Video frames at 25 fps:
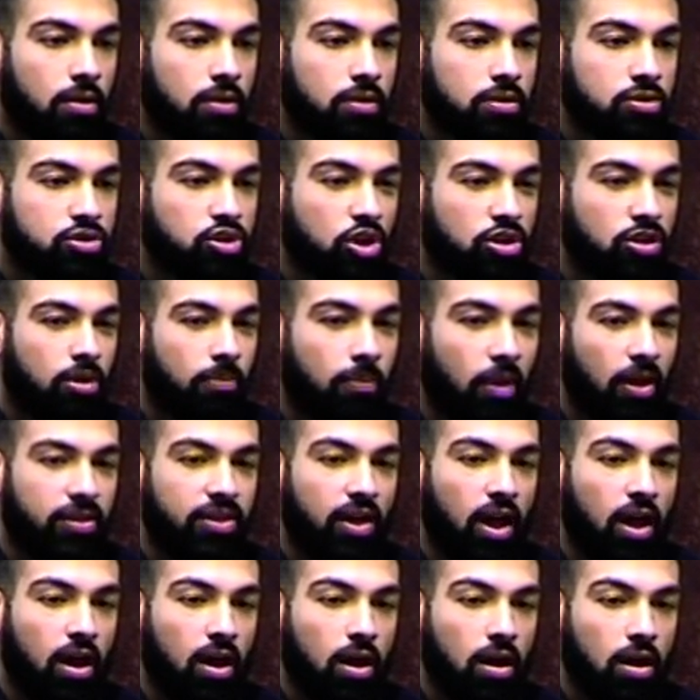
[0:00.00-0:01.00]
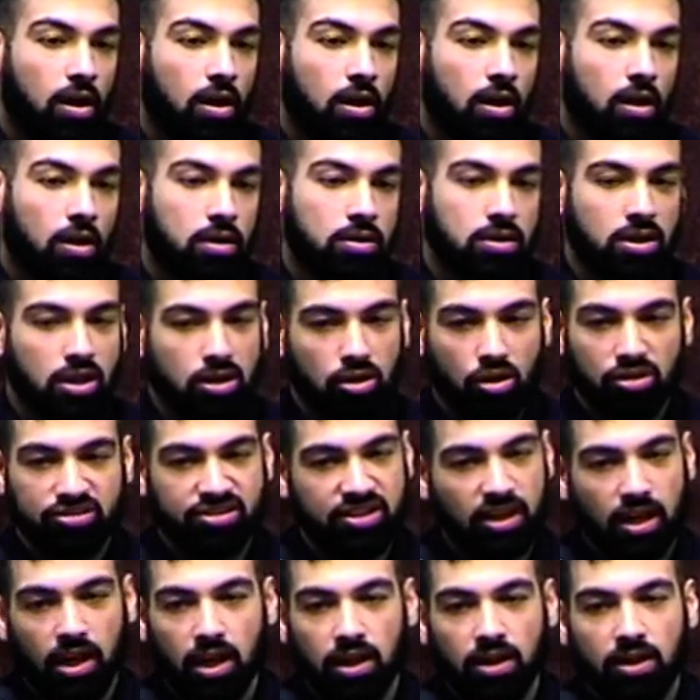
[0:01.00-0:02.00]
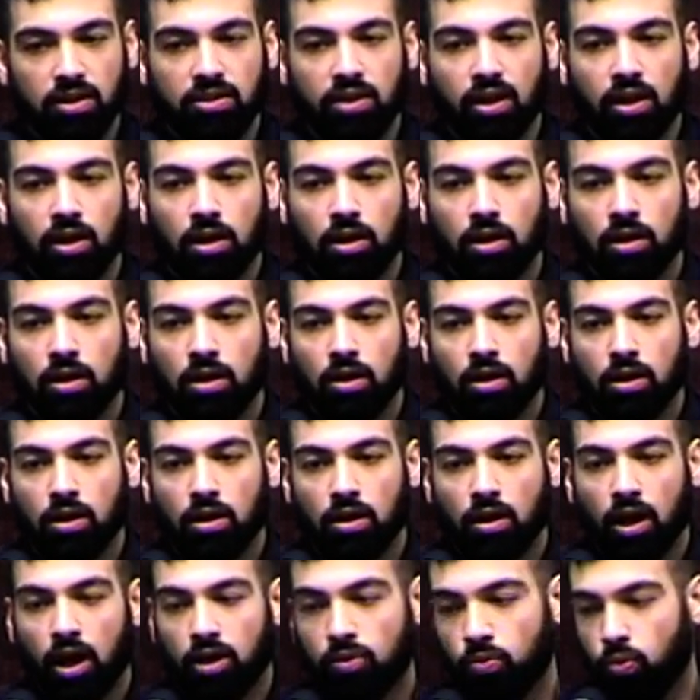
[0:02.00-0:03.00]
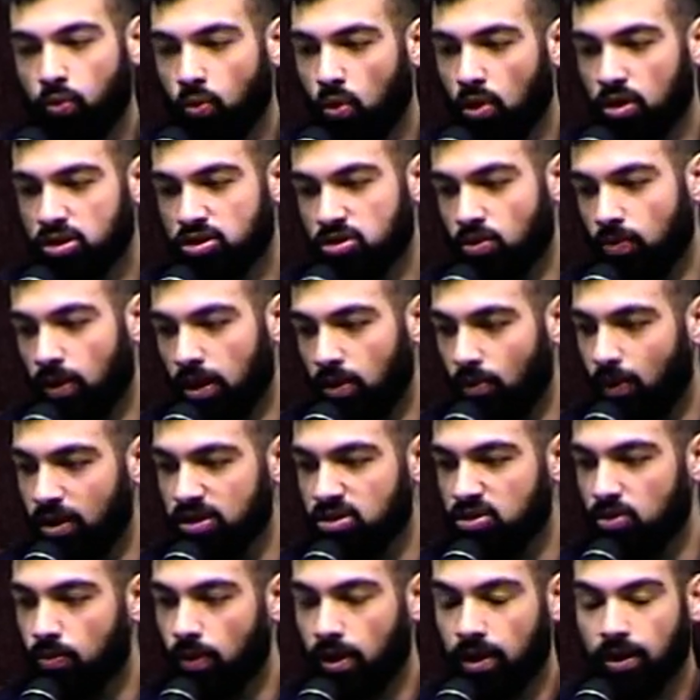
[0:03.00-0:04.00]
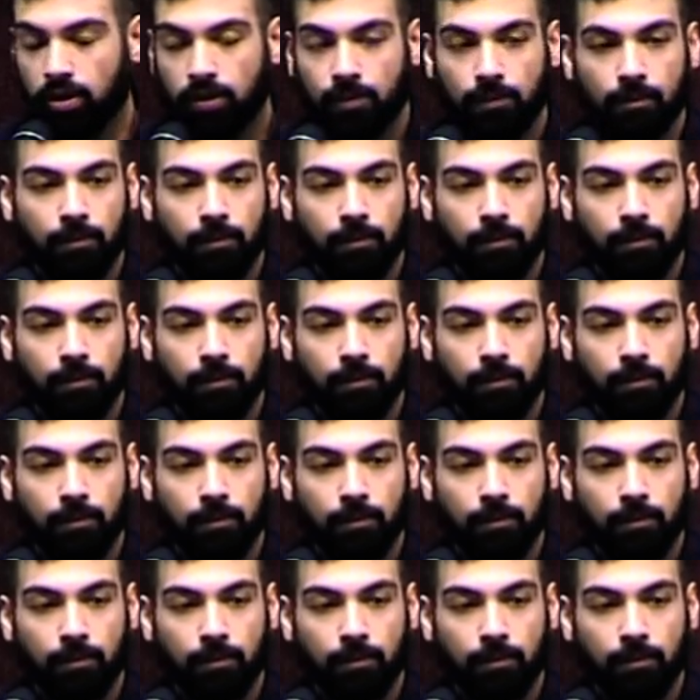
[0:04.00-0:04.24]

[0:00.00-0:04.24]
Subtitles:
So the mother did not say anything and walked away, went away.